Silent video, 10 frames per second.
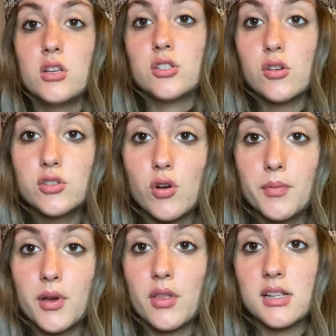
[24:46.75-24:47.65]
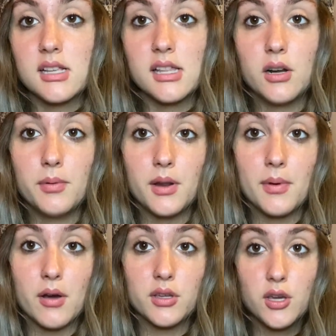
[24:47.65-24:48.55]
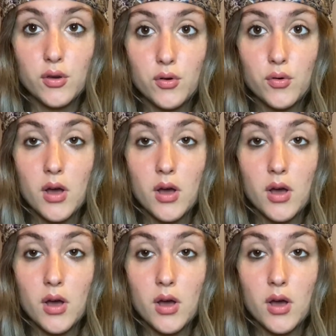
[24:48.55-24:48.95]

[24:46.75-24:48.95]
So Scorpio, that's a little bit about you.